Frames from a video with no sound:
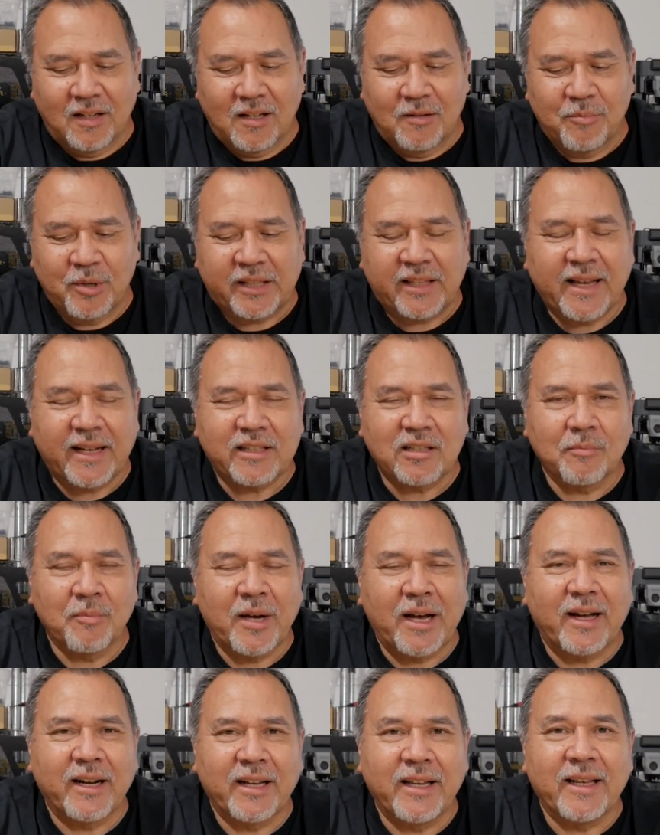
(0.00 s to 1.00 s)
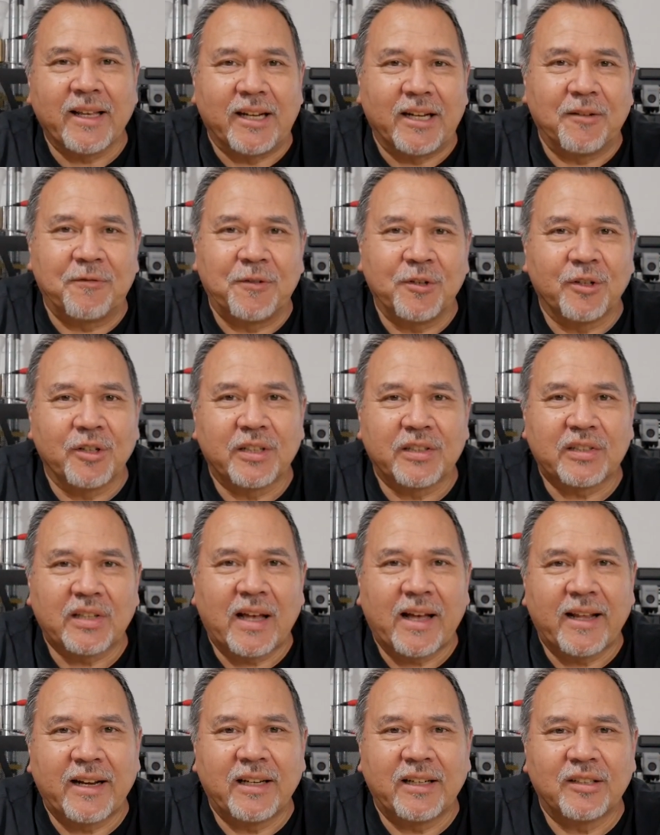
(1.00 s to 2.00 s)
but that's about it. If you're
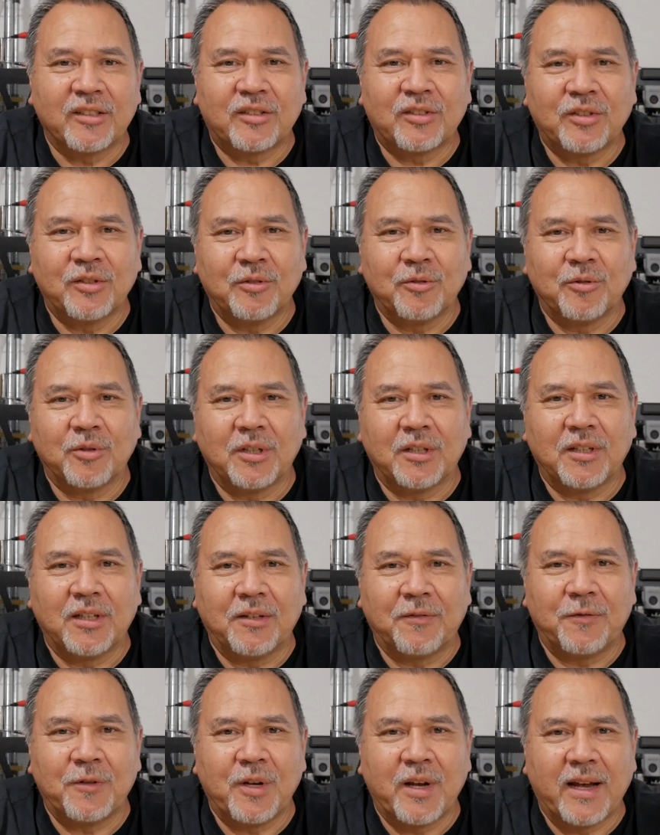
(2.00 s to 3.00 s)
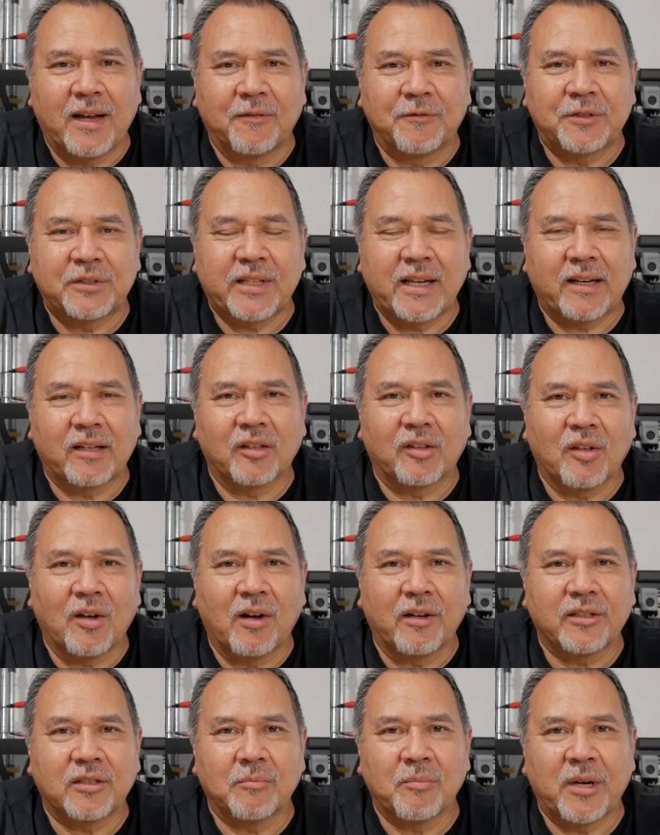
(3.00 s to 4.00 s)
deciding to, uh, if you have second
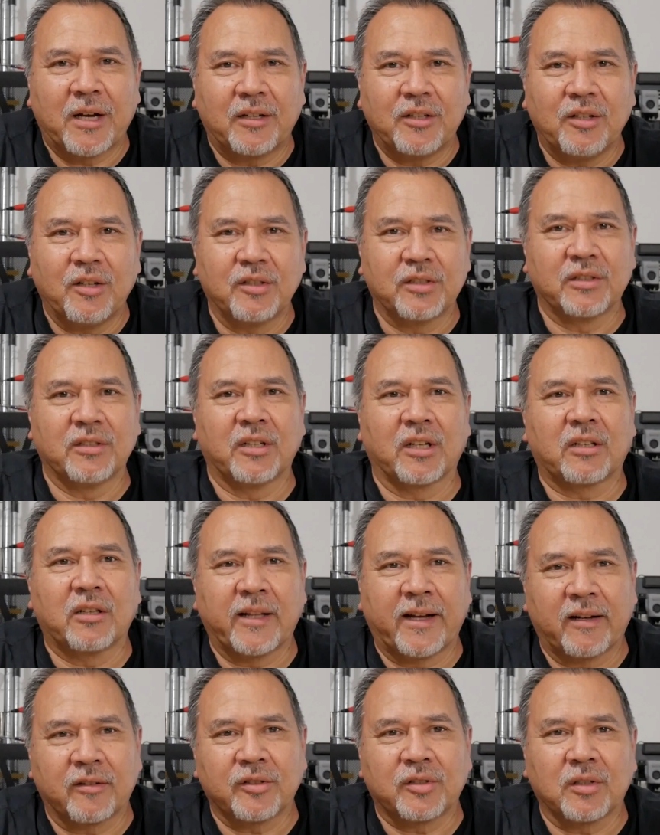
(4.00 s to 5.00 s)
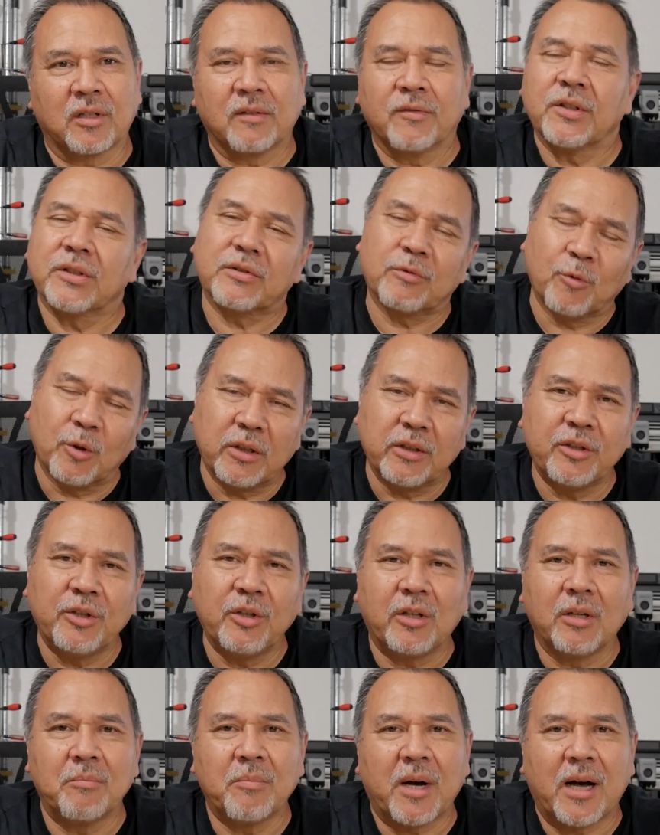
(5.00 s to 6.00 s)
thoughts about using the cloud service, well,
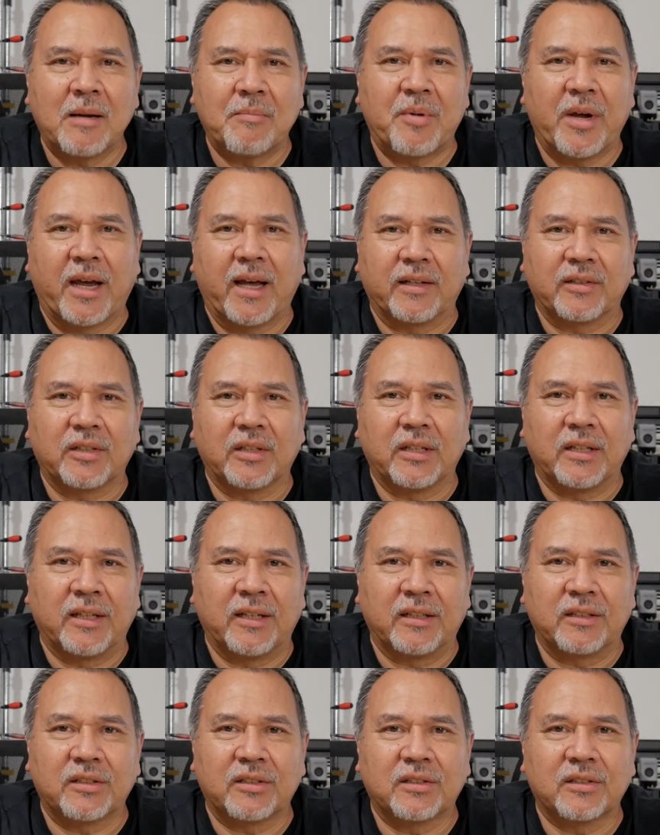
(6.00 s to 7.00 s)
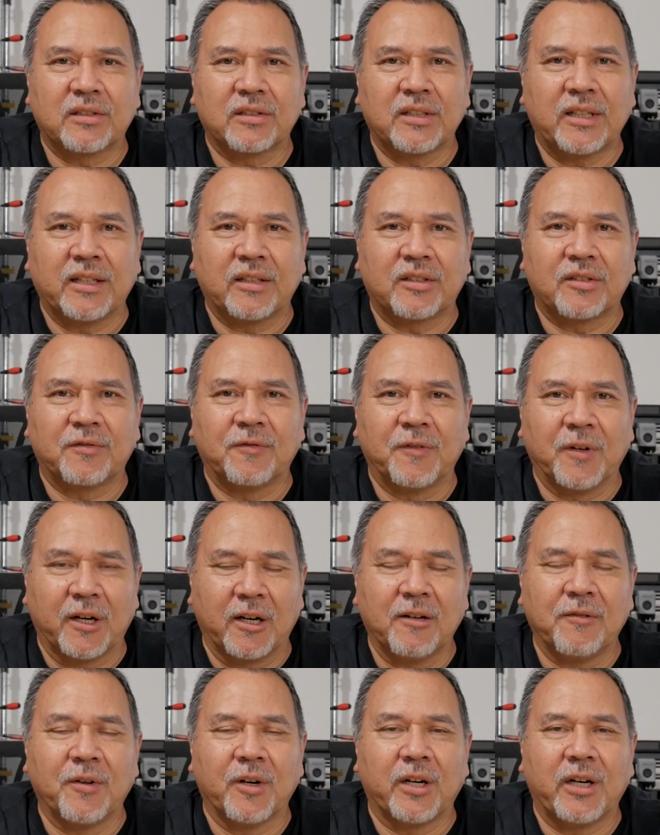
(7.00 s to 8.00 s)
you can bypass it. It's it's
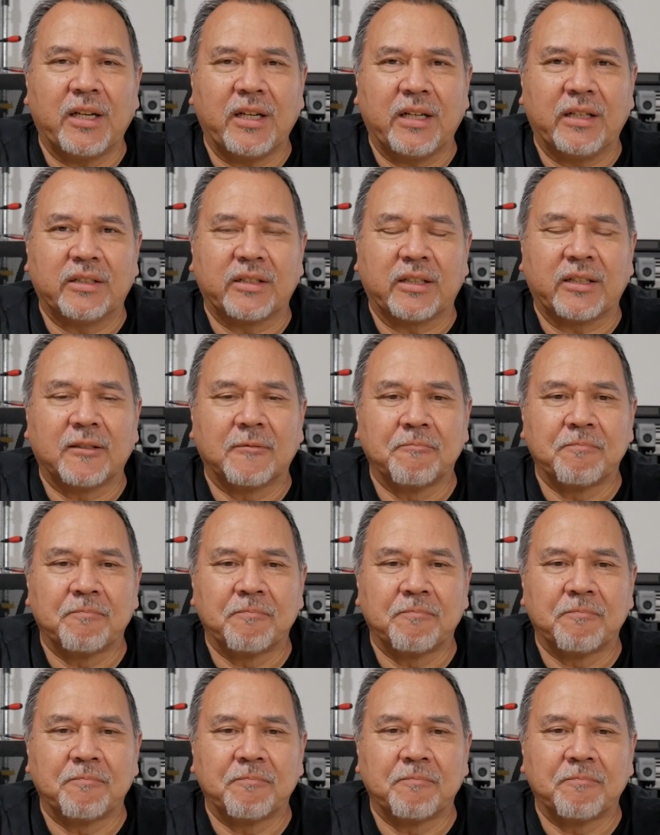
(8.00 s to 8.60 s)
very very easy